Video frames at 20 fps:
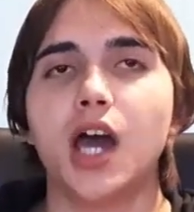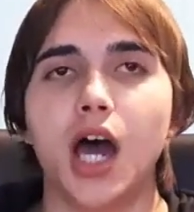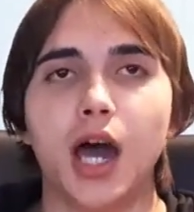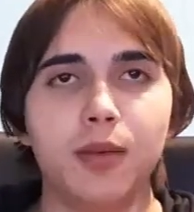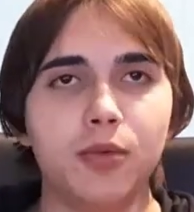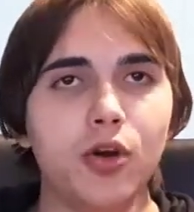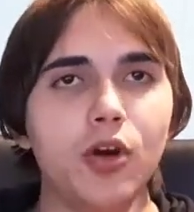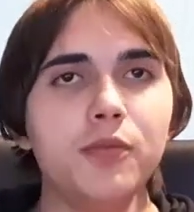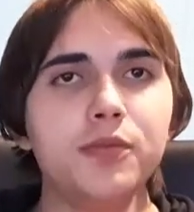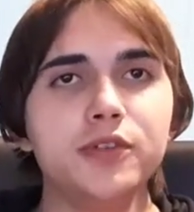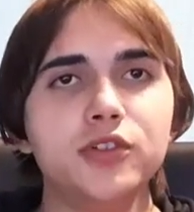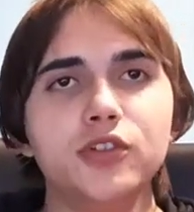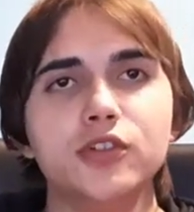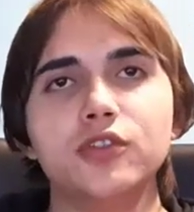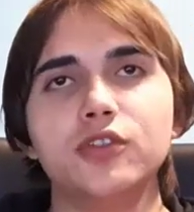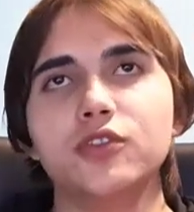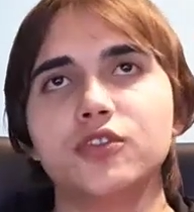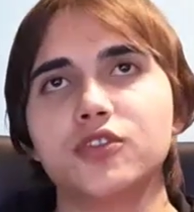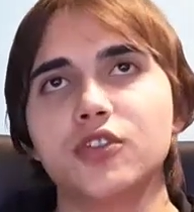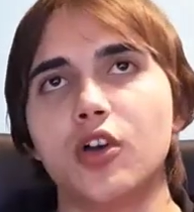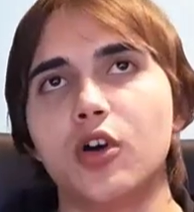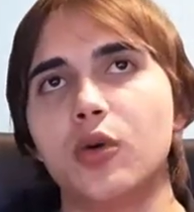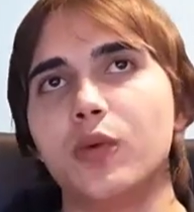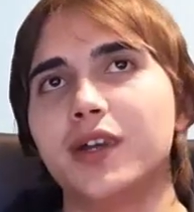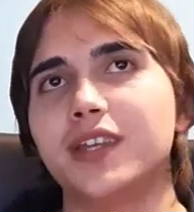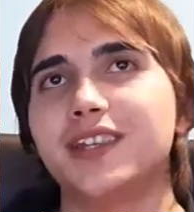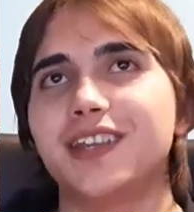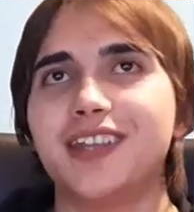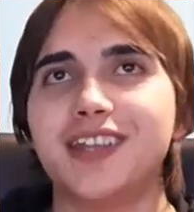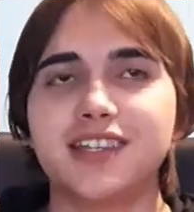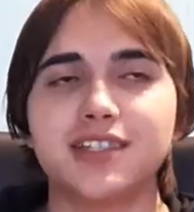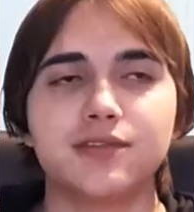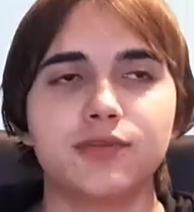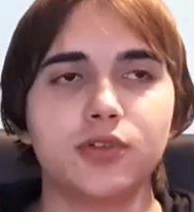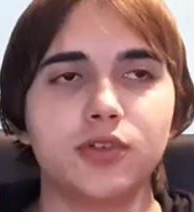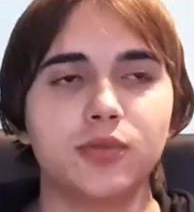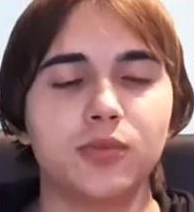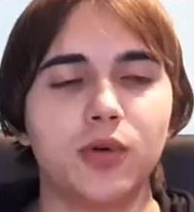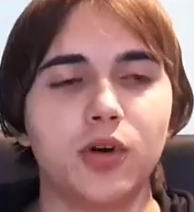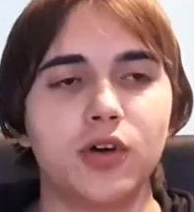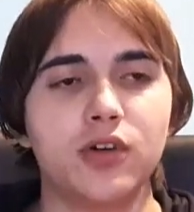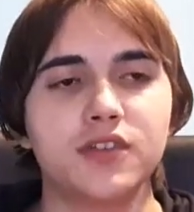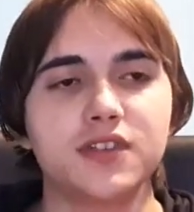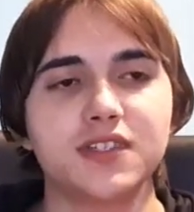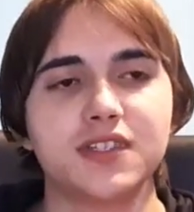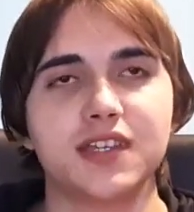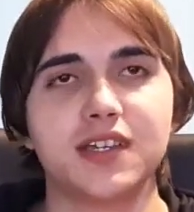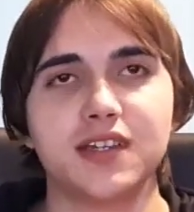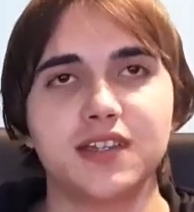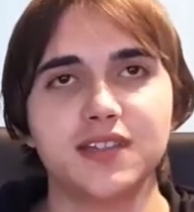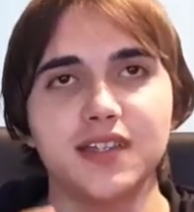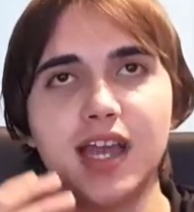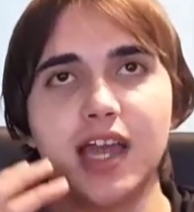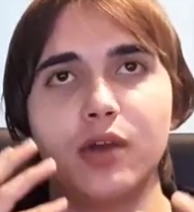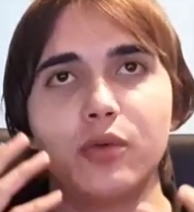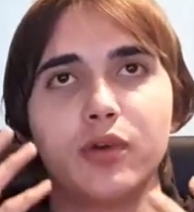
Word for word: I'm hoping to do so in the next few months, because I